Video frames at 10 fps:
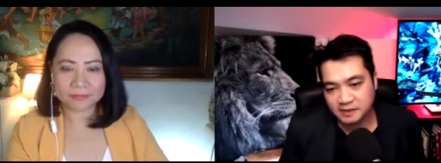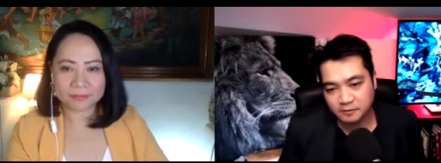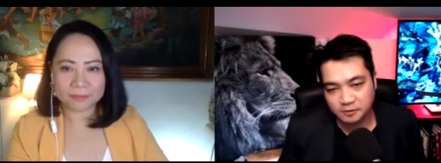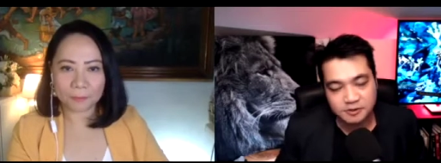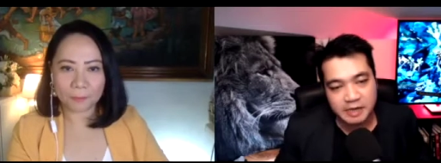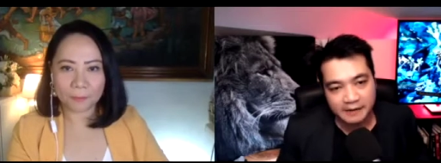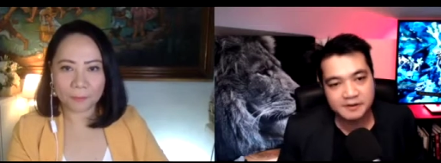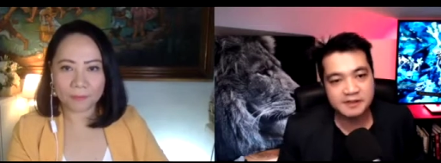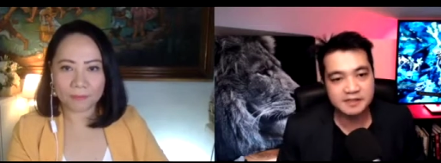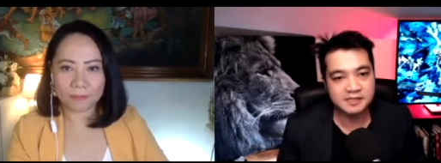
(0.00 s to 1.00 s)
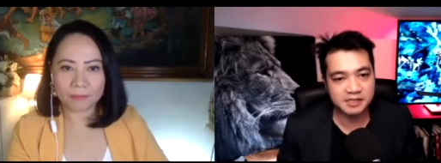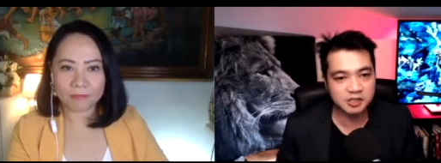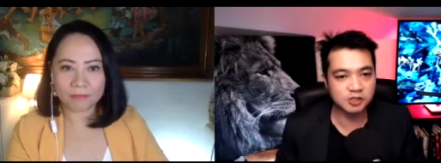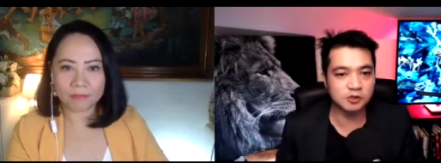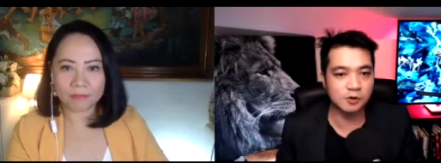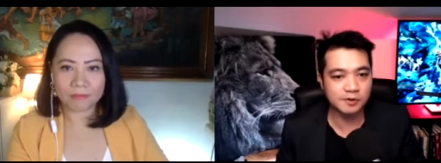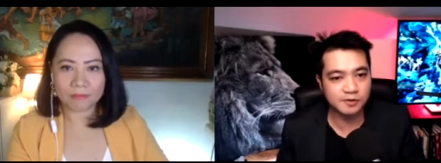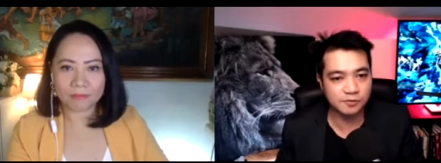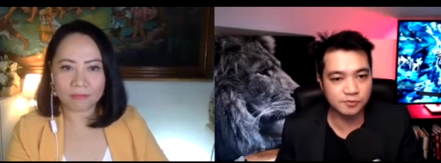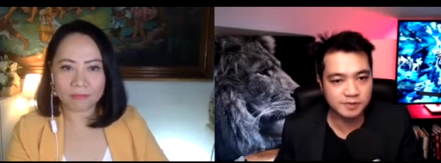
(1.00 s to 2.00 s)
Speaker 1: someone who's having this issue going
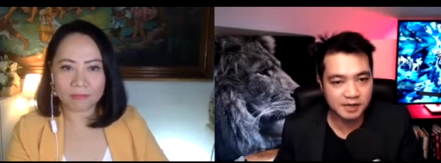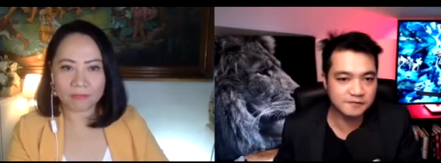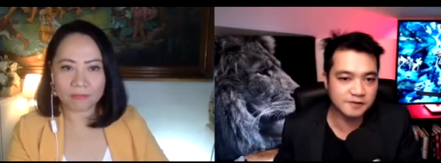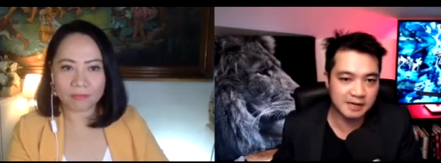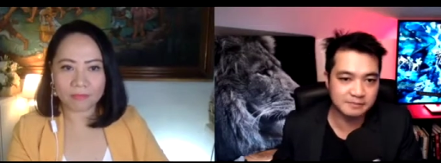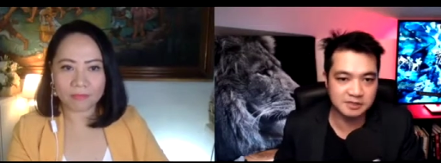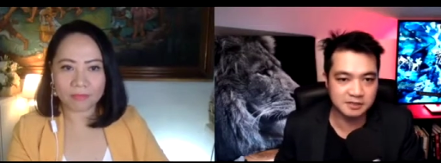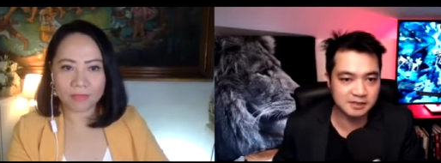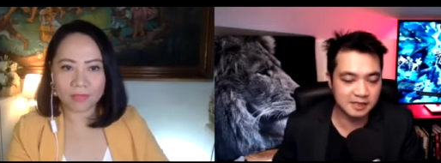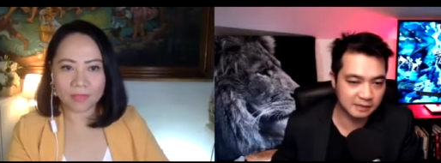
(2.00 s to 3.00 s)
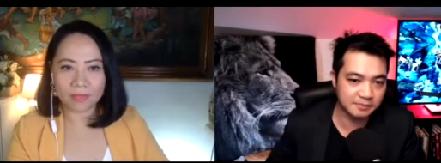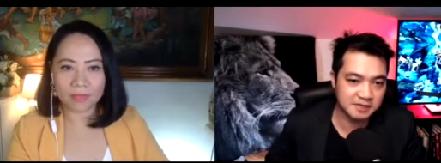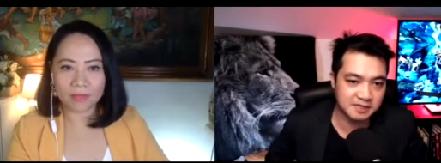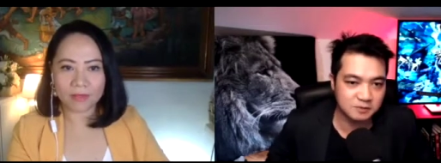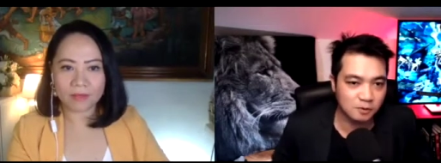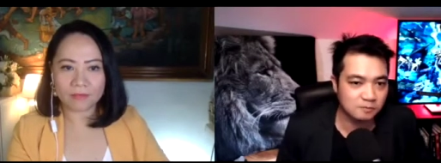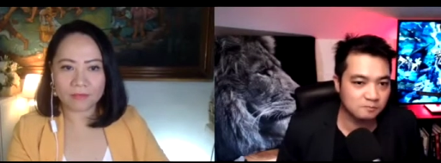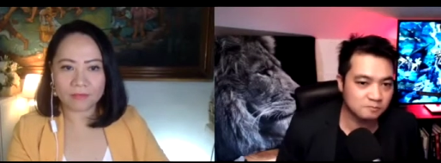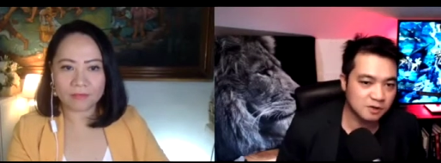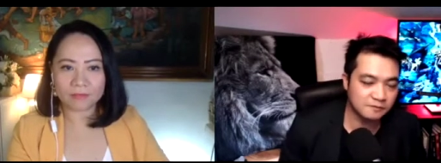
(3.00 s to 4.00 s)
through tough times in in the business? What
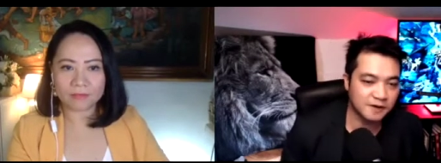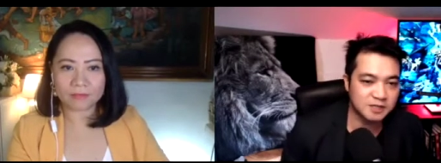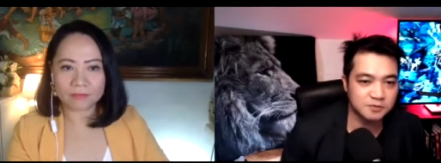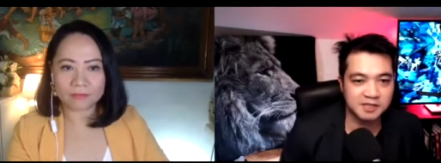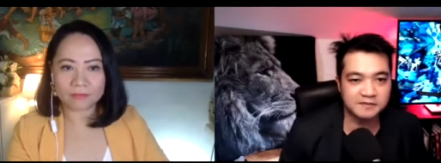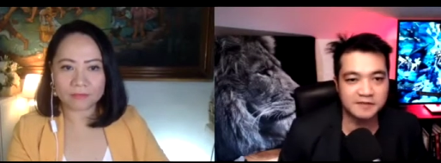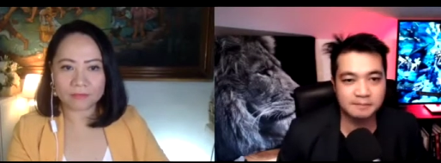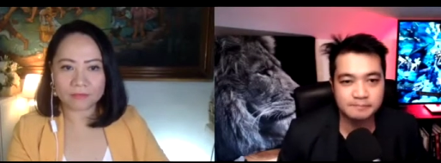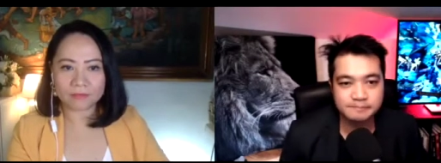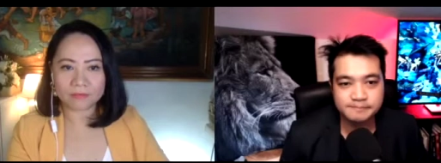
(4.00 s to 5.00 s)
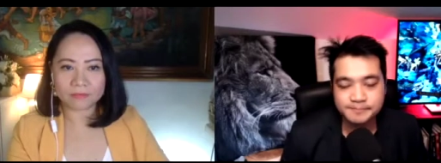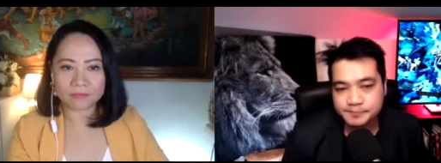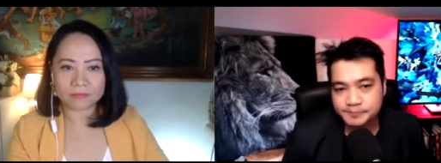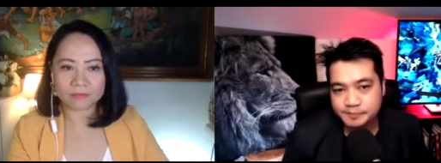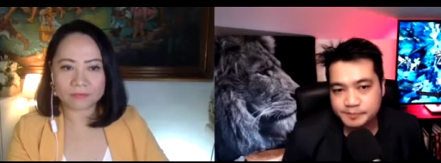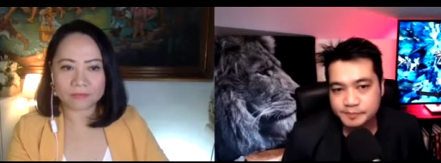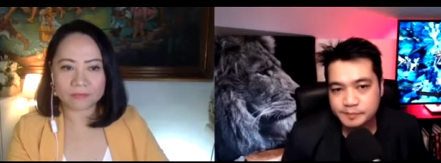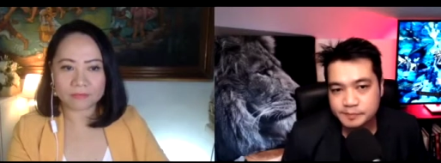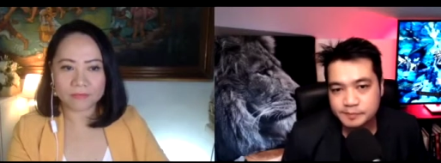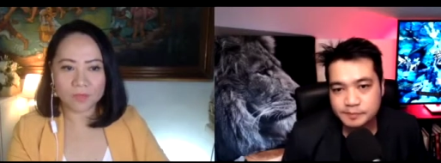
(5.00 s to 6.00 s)
what advice would you give them?
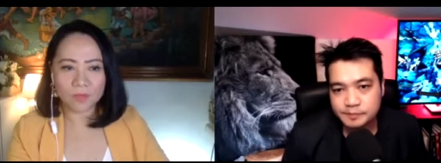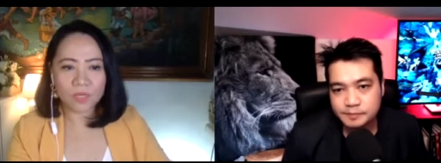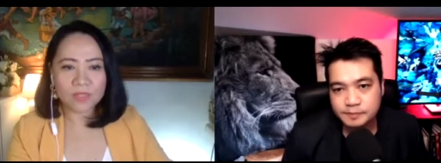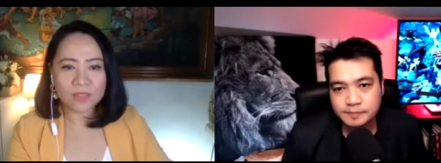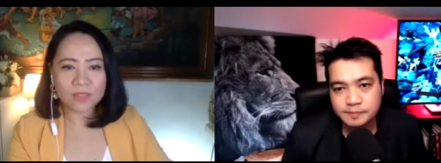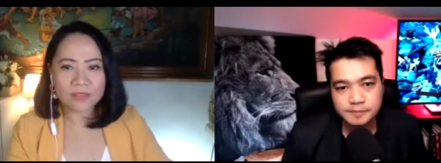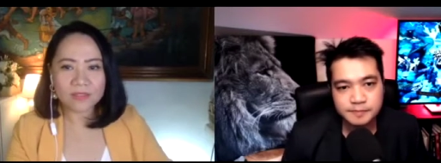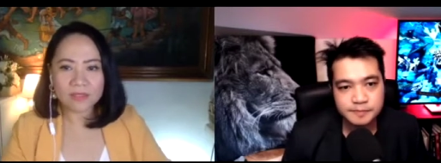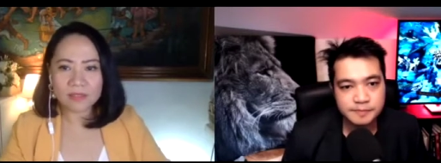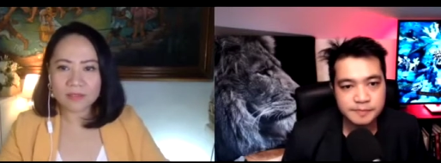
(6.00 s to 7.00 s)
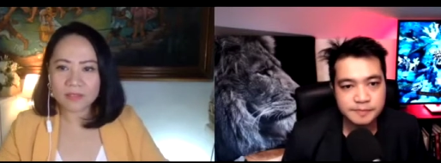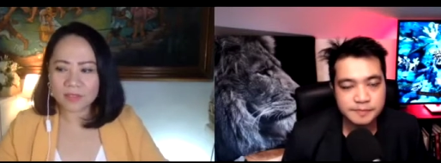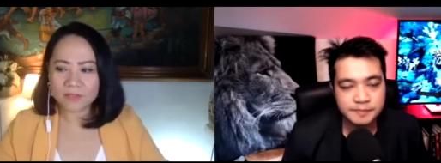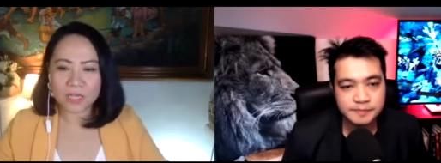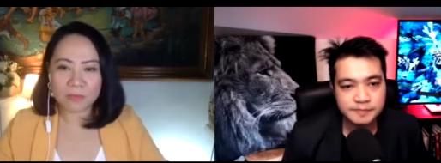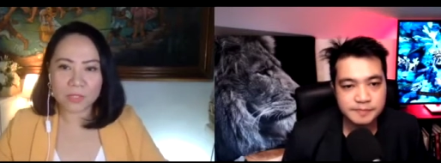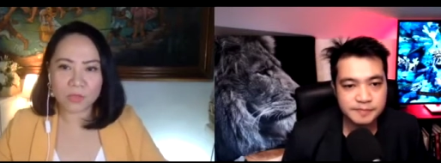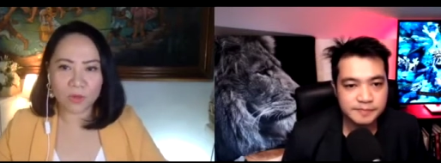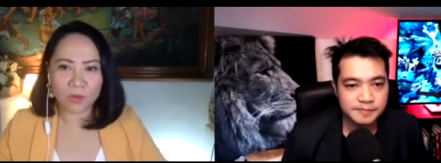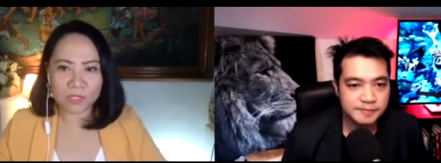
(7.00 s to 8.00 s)
Speaker 2: Well, tough times would
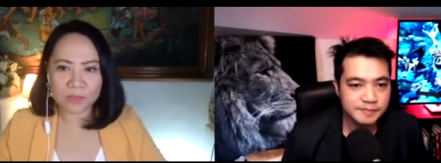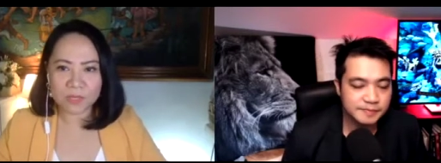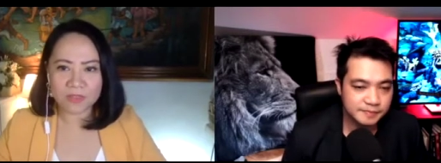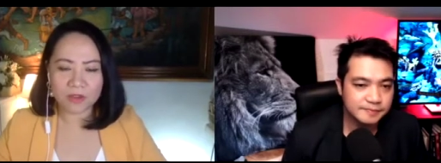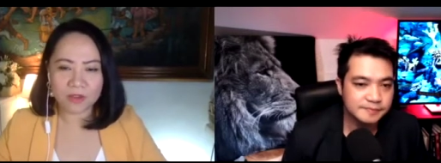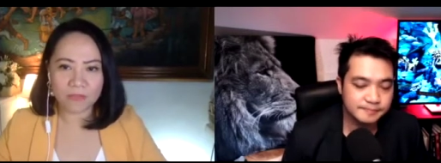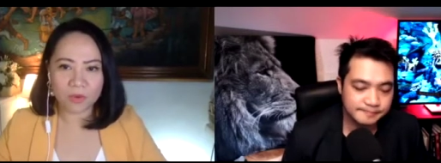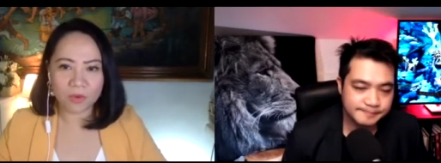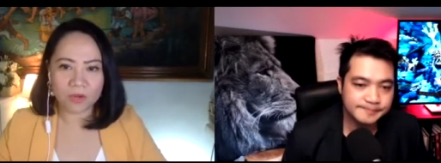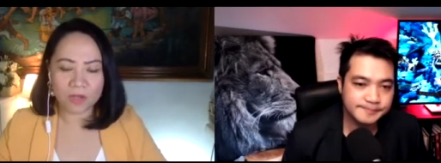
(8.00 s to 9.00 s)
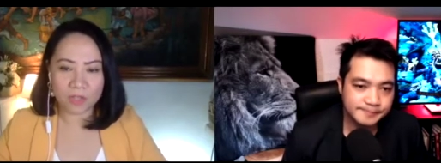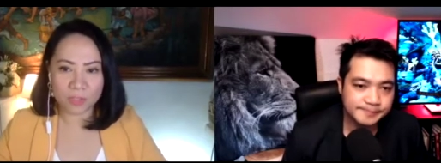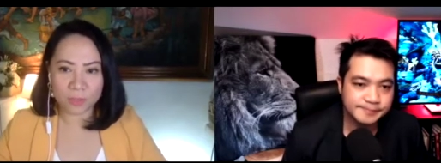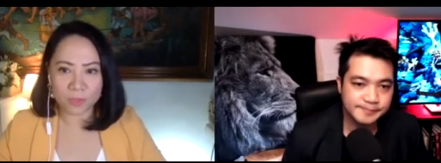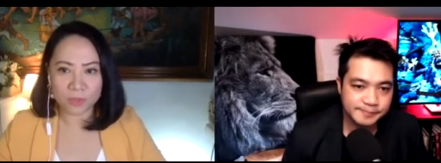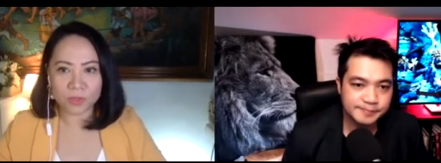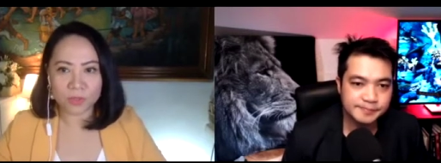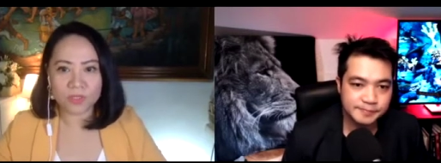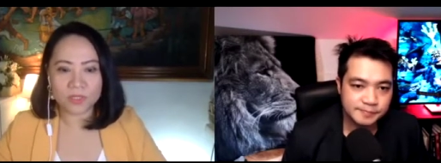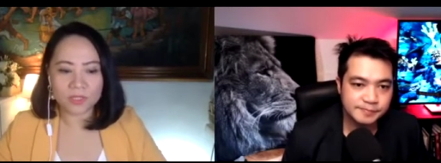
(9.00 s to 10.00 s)
always be there if you are an entrepreneur
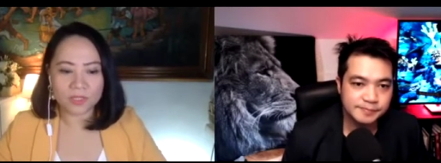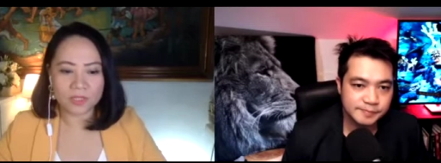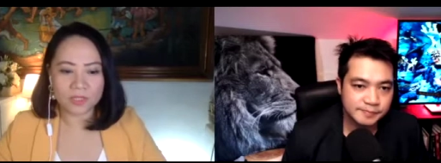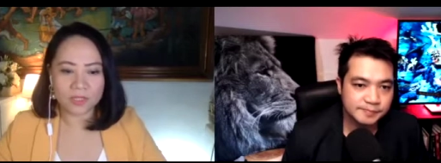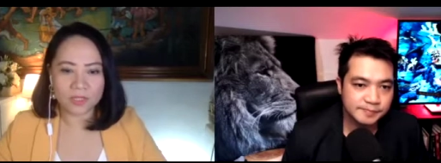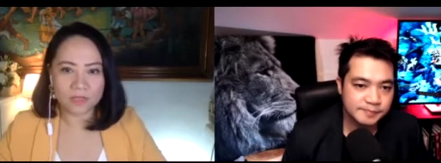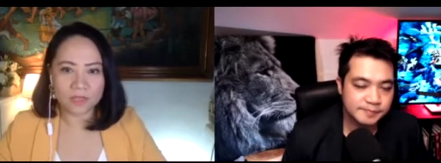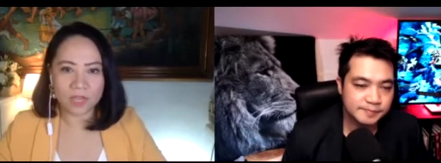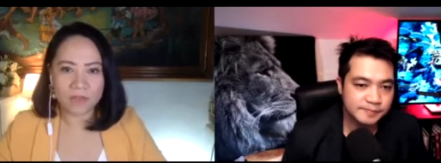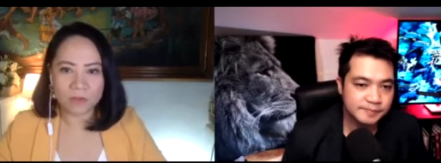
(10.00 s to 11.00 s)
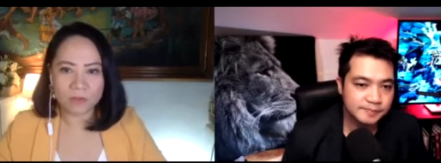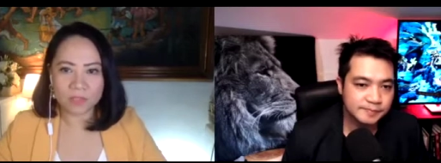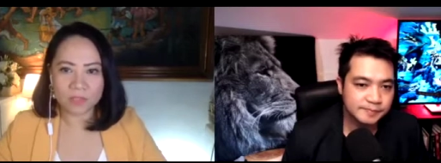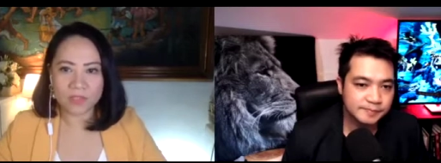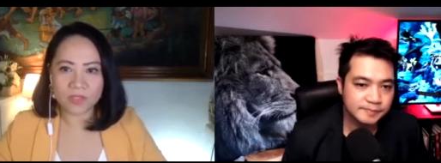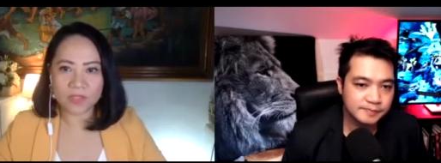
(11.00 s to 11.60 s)
if you have your business.